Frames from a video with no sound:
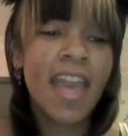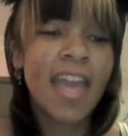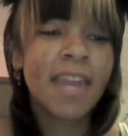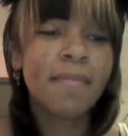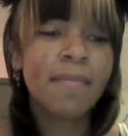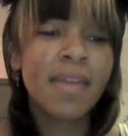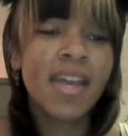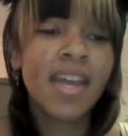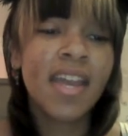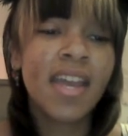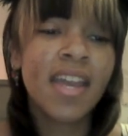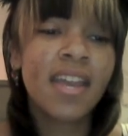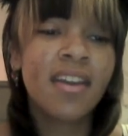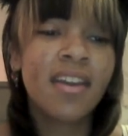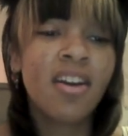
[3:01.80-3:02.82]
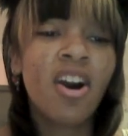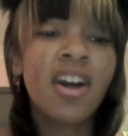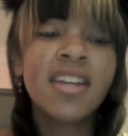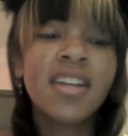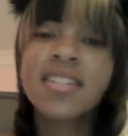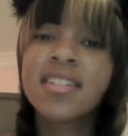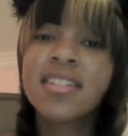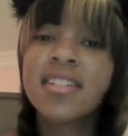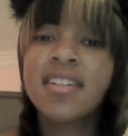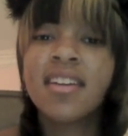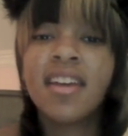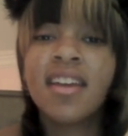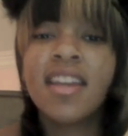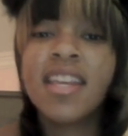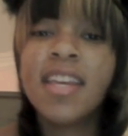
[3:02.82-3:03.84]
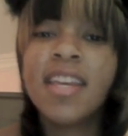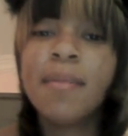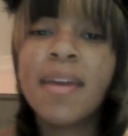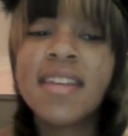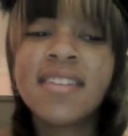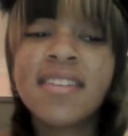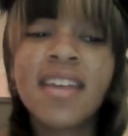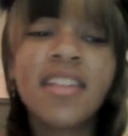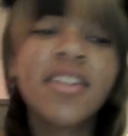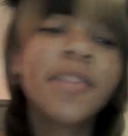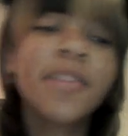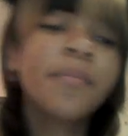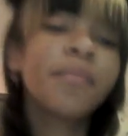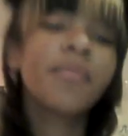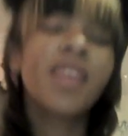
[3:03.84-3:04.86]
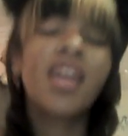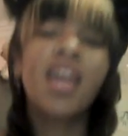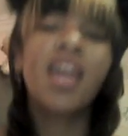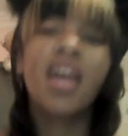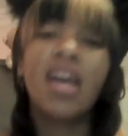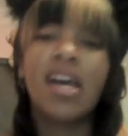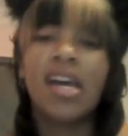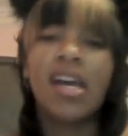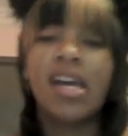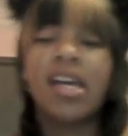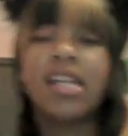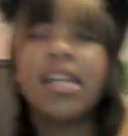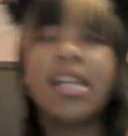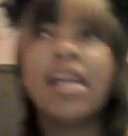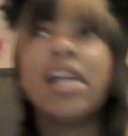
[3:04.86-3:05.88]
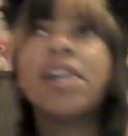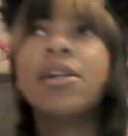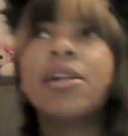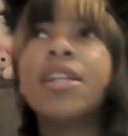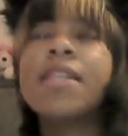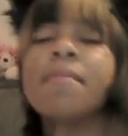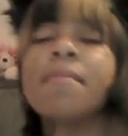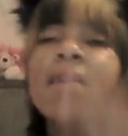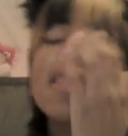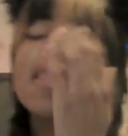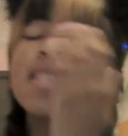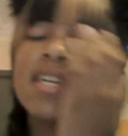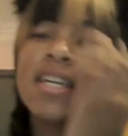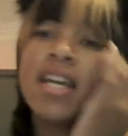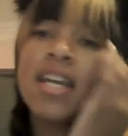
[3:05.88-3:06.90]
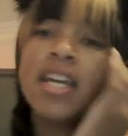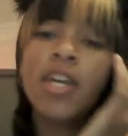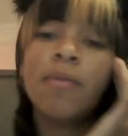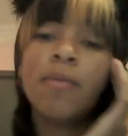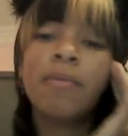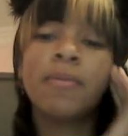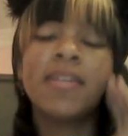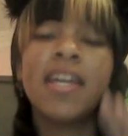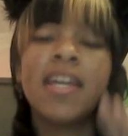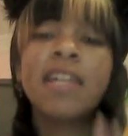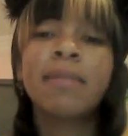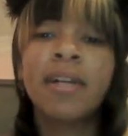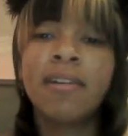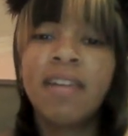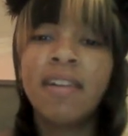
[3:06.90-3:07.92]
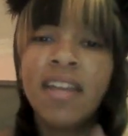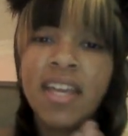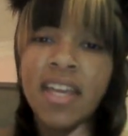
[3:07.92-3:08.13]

animehot, an eBay seller. Now, the main thing I hear people saying about